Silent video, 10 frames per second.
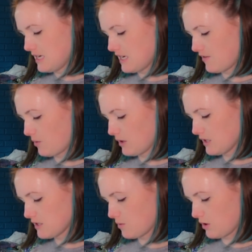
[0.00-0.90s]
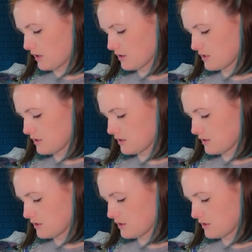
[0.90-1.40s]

if it works, it works.